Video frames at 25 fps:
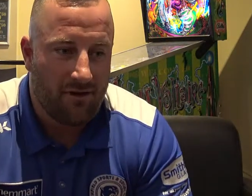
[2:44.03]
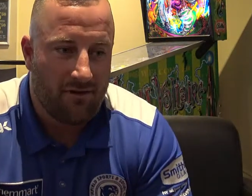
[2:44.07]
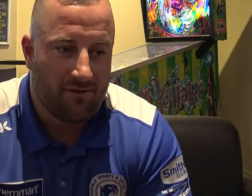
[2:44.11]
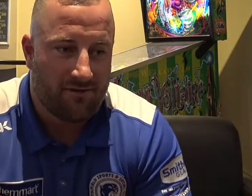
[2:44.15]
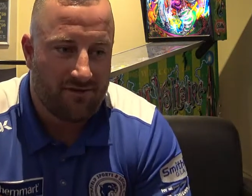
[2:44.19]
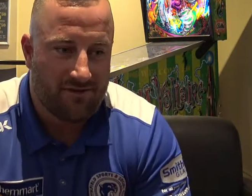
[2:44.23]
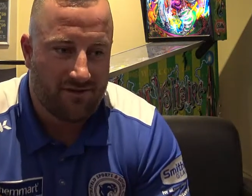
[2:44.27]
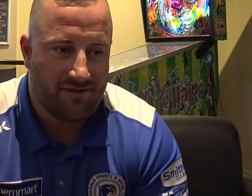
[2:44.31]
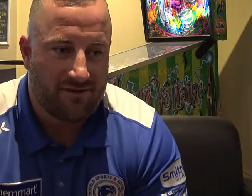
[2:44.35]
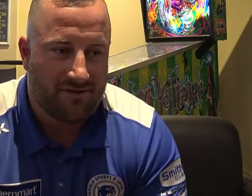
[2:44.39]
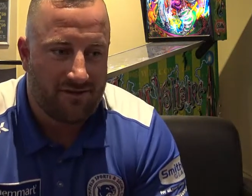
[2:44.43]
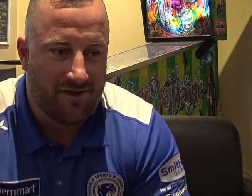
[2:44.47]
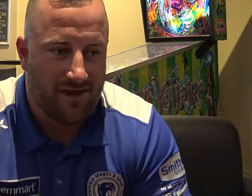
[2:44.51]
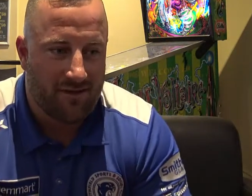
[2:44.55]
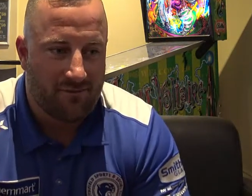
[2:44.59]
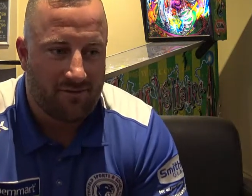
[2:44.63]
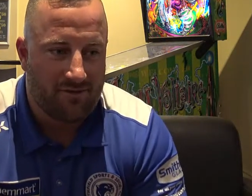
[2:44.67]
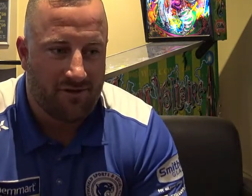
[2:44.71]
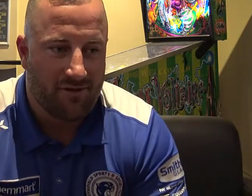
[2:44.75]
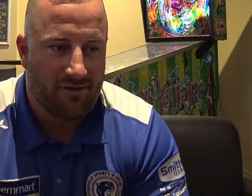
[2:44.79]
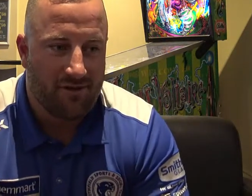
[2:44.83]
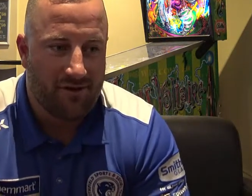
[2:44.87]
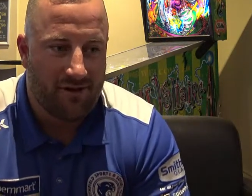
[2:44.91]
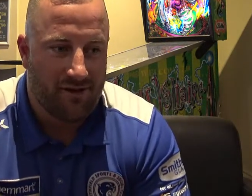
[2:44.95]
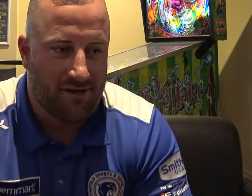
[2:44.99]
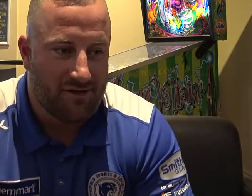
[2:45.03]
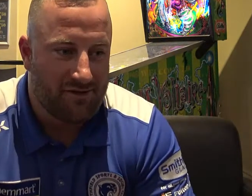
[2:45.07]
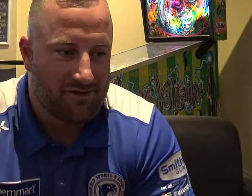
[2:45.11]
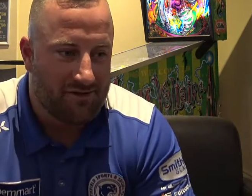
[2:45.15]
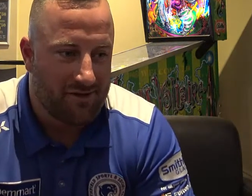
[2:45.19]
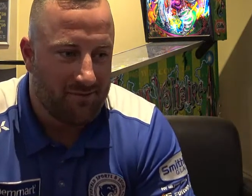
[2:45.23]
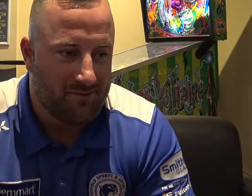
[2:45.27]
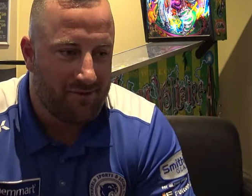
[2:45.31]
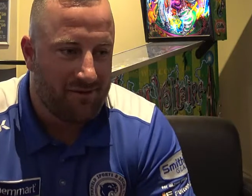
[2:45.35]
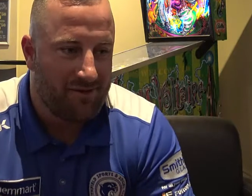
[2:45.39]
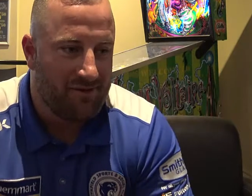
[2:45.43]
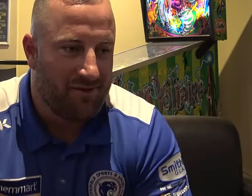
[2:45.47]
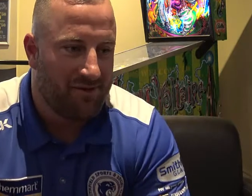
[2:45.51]
Oh, same story, you know.
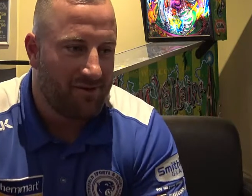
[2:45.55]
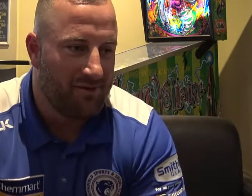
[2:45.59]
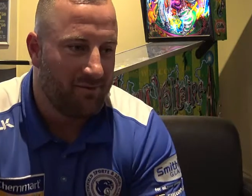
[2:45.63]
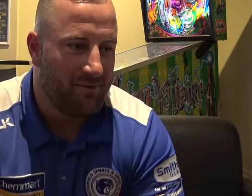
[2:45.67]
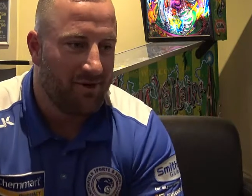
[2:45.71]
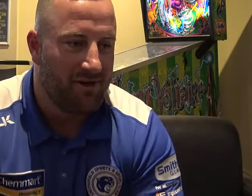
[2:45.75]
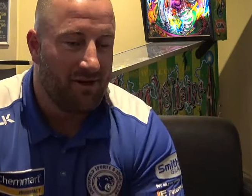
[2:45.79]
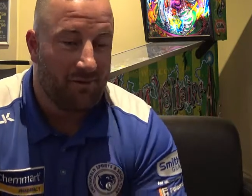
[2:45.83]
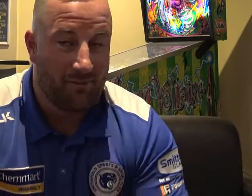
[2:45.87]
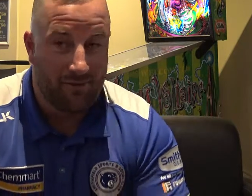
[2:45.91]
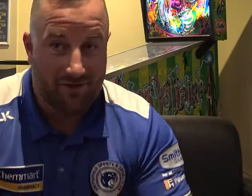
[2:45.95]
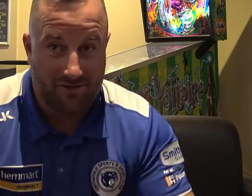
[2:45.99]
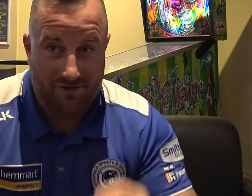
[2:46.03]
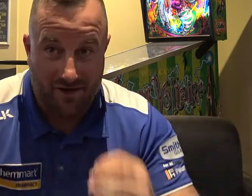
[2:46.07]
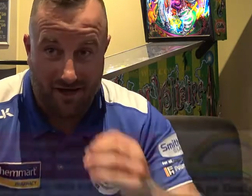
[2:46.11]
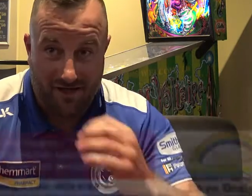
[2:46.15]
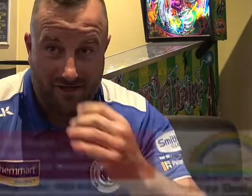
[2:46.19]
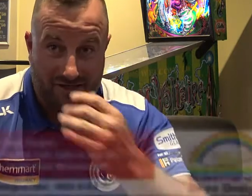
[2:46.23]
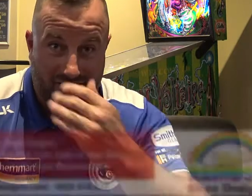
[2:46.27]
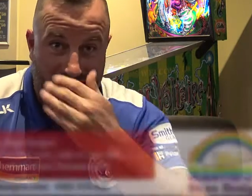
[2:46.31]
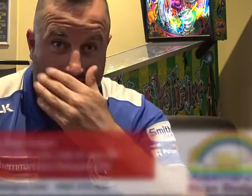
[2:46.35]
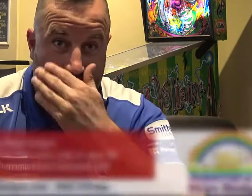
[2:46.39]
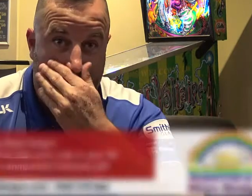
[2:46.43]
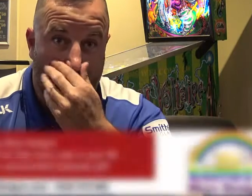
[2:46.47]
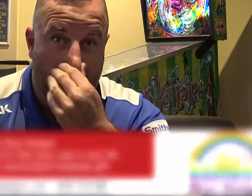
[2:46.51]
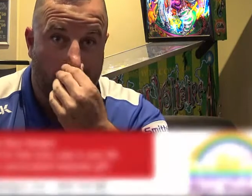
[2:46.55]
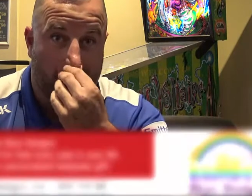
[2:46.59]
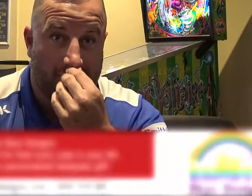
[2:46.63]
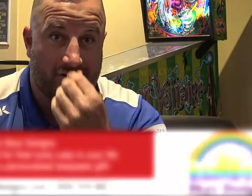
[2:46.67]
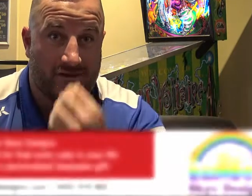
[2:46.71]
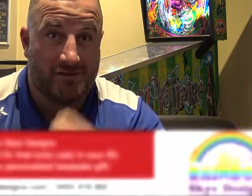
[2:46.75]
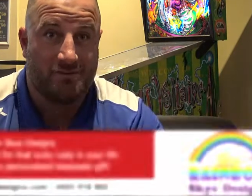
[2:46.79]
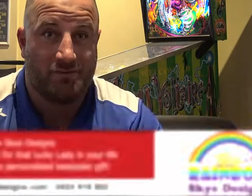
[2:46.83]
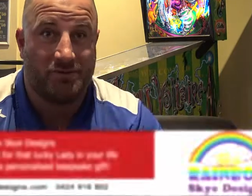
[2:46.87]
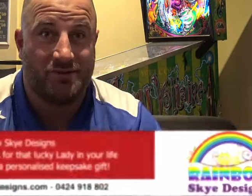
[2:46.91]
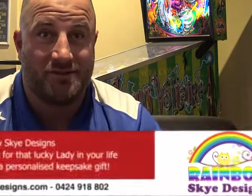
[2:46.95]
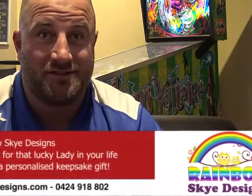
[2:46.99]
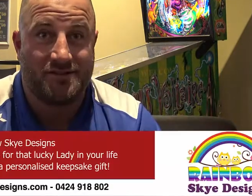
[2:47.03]
We train the same nights
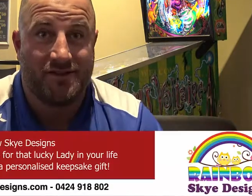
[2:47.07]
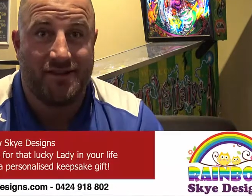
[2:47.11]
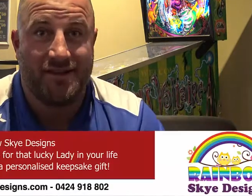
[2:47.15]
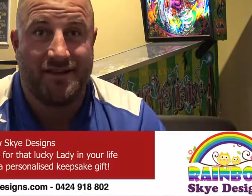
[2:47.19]
as the boys,